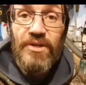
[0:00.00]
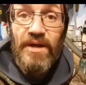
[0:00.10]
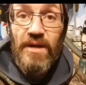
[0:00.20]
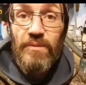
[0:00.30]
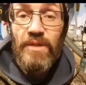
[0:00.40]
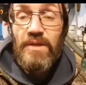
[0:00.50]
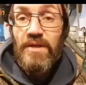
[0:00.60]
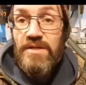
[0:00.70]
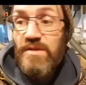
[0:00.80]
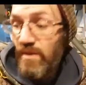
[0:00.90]
now,
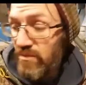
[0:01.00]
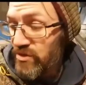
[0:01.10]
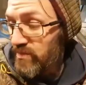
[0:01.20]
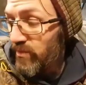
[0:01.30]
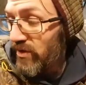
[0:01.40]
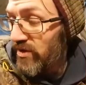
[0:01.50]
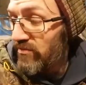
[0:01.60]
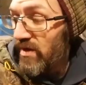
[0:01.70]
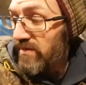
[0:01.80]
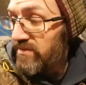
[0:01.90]
so I'll just bring you
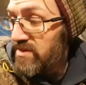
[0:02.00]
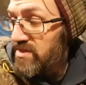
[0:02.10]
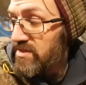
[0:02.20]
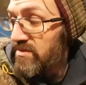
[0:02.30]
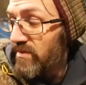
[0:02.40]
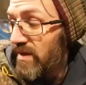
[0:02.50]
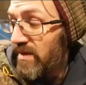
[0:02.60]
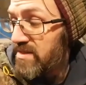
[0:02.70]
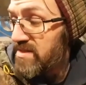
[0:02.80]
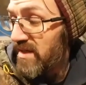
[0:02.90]
round to
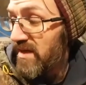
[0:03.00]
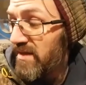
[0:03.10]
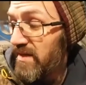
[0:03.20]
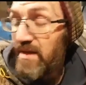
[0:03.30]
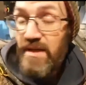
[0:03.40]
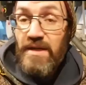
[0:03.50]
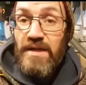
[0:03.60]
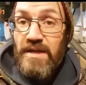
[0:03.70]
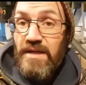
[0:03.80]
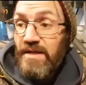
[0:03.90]
see it.
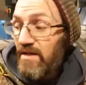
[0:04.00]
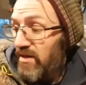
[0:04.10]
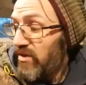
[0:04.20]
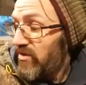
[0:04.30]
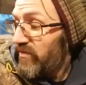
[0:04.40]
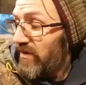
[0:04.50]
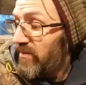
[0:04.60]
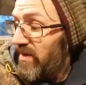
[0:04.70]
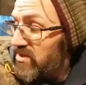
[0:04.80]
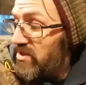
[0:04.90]
Looks very
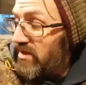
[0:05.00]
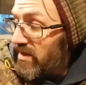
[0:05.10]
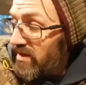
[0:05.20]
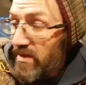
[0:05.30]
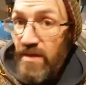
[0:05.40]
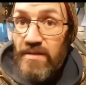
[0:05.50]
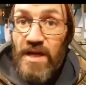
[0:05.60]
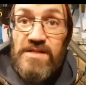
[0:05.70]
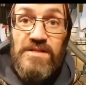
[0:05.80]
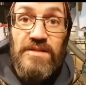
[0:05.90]
much like
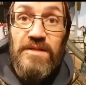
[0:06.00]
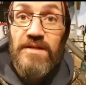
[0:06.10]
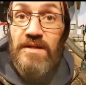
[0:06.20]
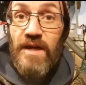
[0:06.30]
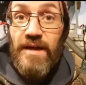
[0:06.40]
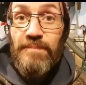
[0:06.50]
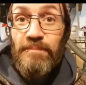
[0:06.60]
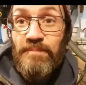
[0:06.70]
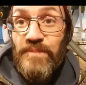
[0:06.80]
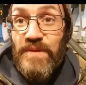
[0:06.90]
custard,
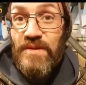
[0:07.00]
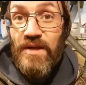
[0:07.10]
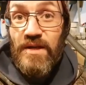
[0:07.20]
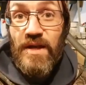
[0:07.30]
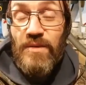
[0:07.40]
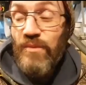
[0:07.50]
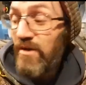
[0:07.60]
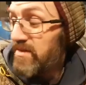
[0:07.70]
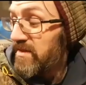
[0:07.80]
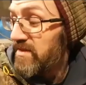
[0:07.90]
like colour
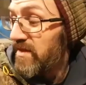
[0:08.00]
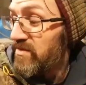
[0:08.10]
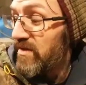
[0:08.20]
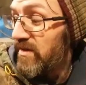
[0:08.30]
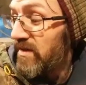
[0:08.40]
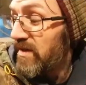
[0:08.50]
wise, etc.